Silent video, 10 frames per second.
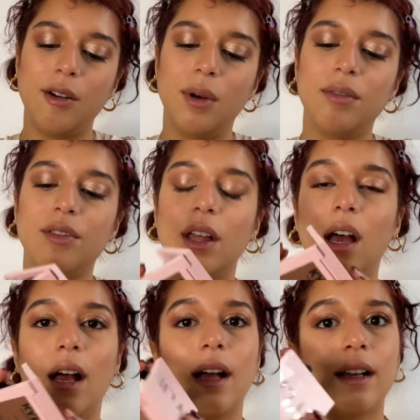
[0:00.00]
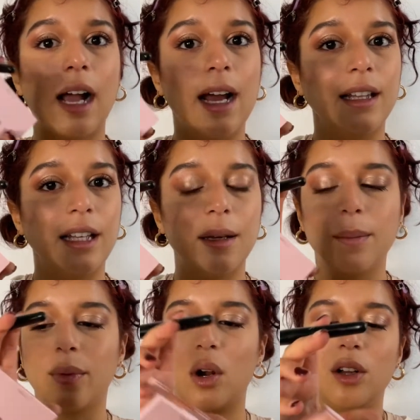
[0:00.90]
with the Kylie
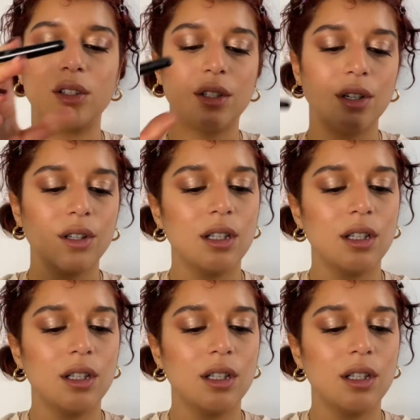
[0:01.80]
bronzer.